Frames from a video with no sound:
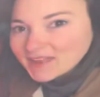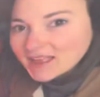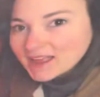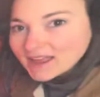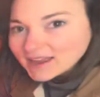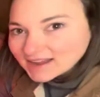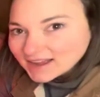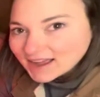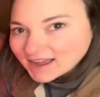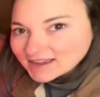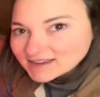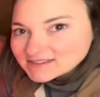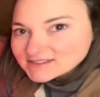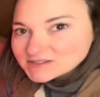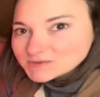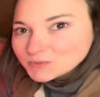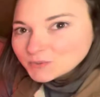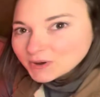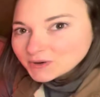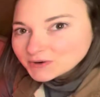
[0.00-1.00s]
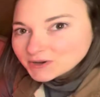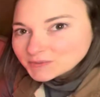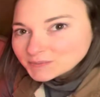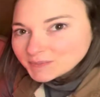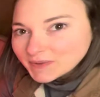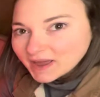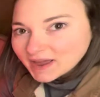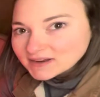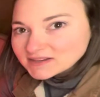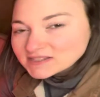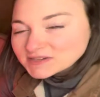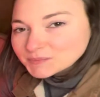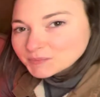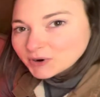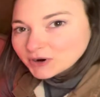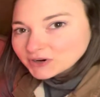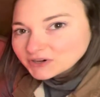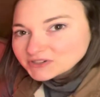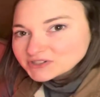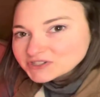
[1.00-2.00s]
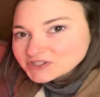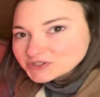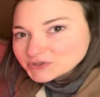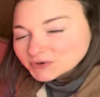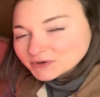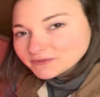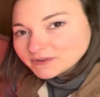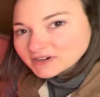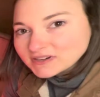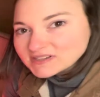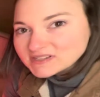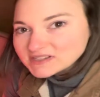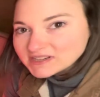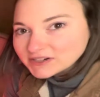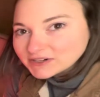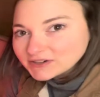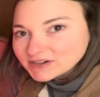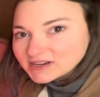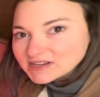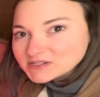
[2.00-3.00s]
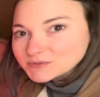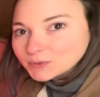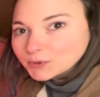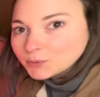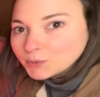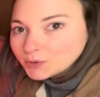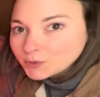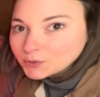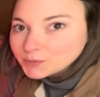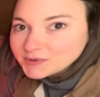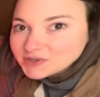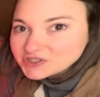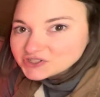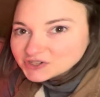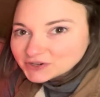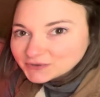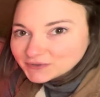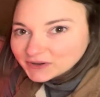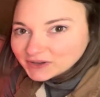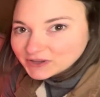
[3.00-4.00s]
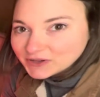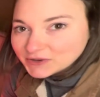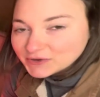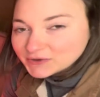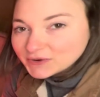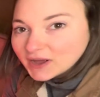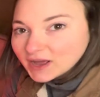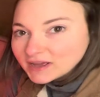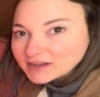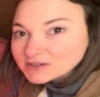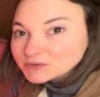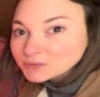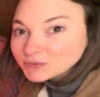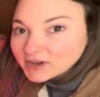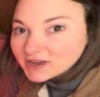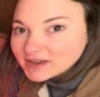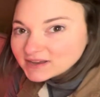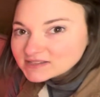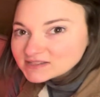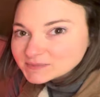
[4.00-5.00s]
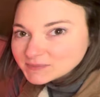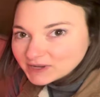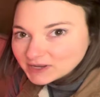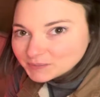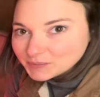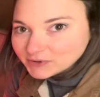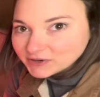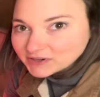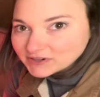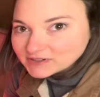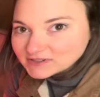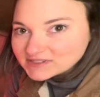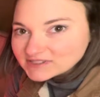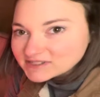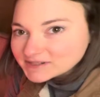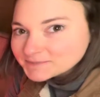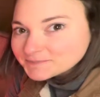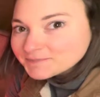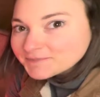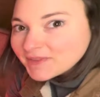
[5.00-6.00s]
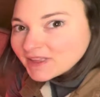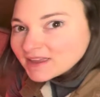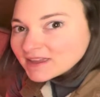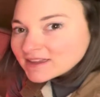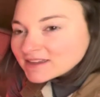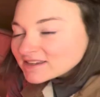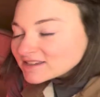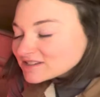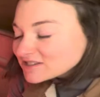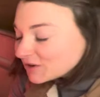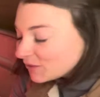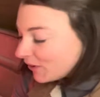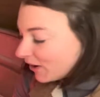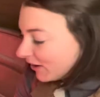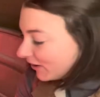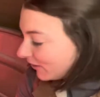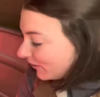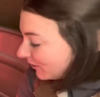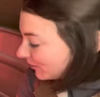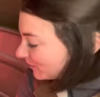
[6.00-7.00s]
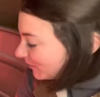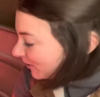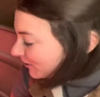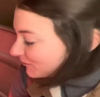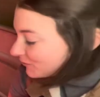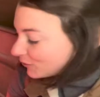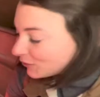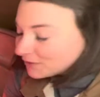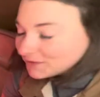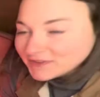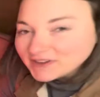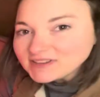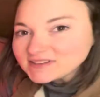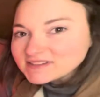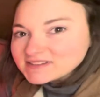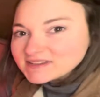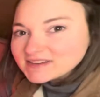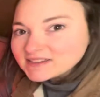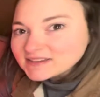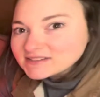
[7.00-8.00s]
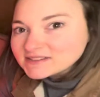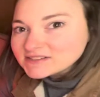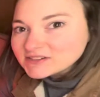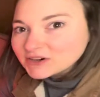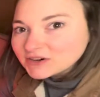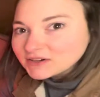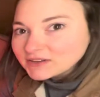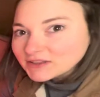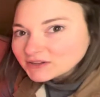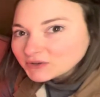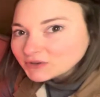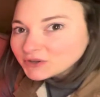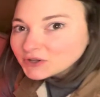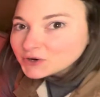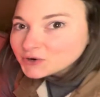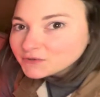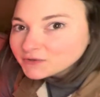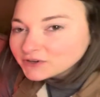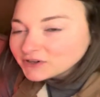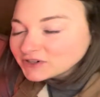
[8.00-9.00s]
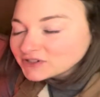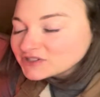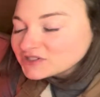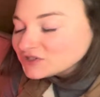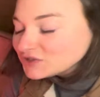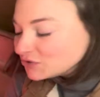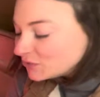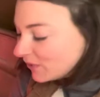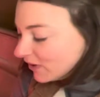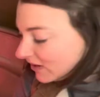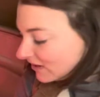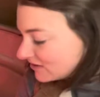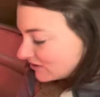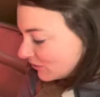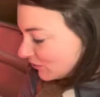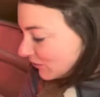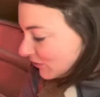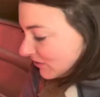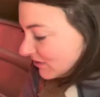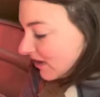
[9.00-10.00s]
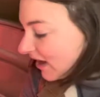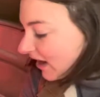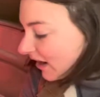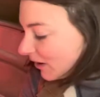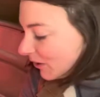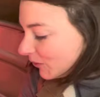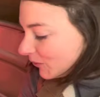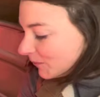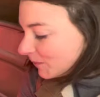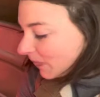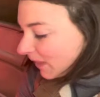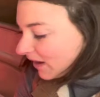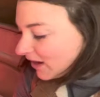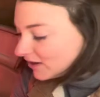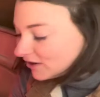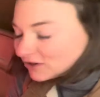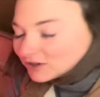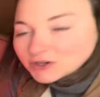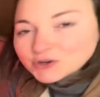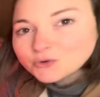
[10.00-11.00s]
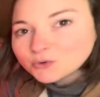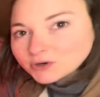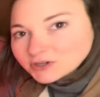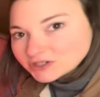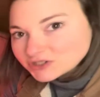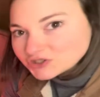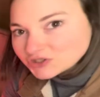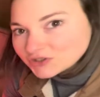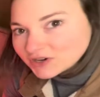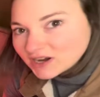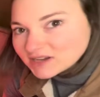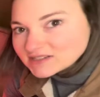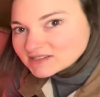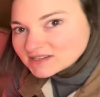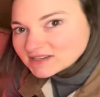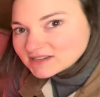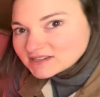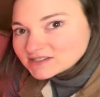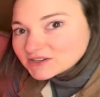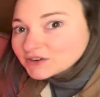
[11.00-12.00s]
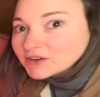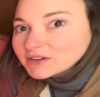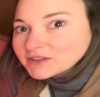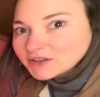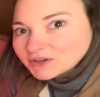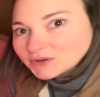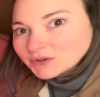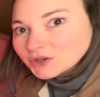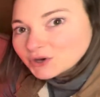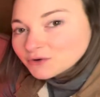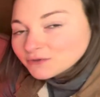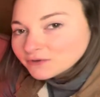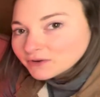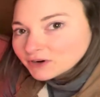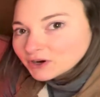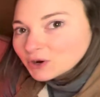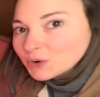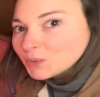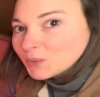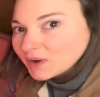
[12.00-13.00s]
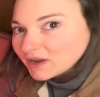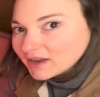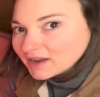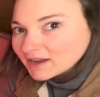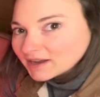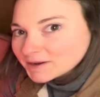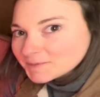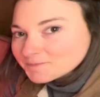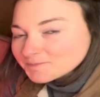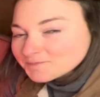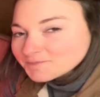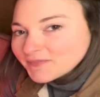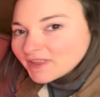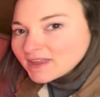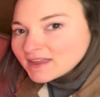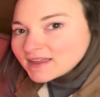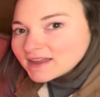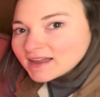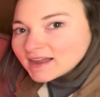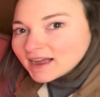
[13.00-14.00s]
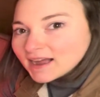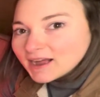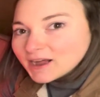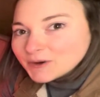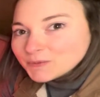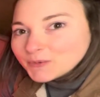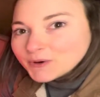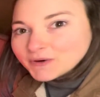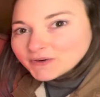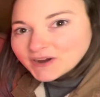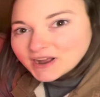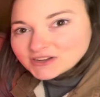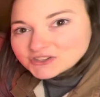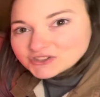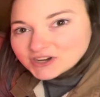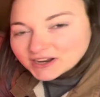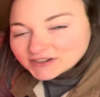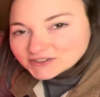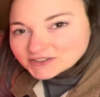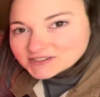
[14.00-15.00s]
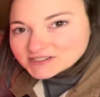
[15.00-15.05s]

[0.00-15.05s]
Hi guys, welcome back to part 2 of our series where we will be showing you how to raise meat birds. So our Buff Orpingtons are a little over 2 weeks old now, and our Cornish crosses are a little over a week. We were at Tractor